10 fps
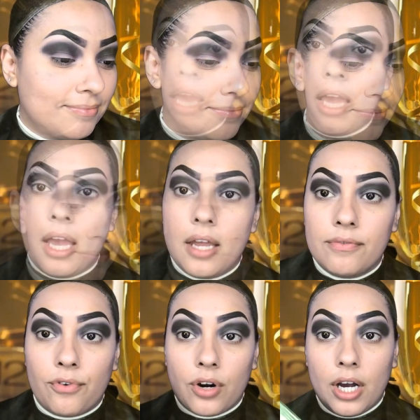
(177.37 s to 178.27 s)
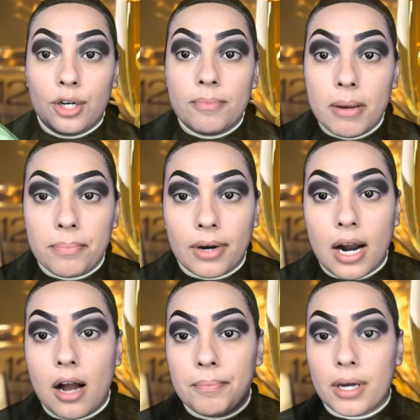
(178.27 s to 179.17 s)
And for under my
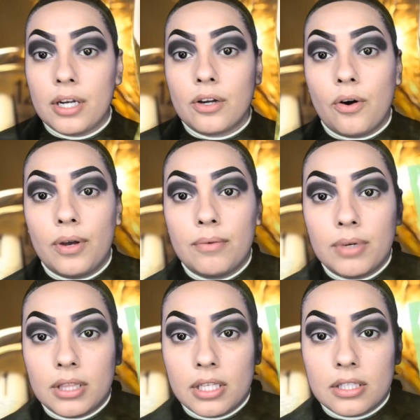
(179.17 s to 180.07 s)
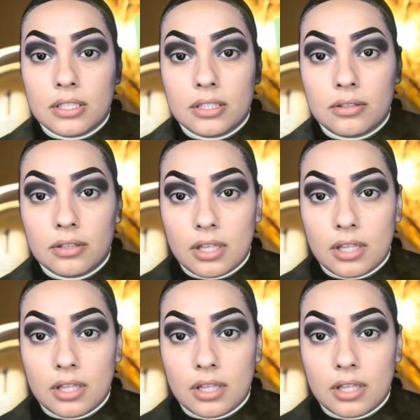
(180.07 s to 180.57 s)
brow, I'm gonna go in with this.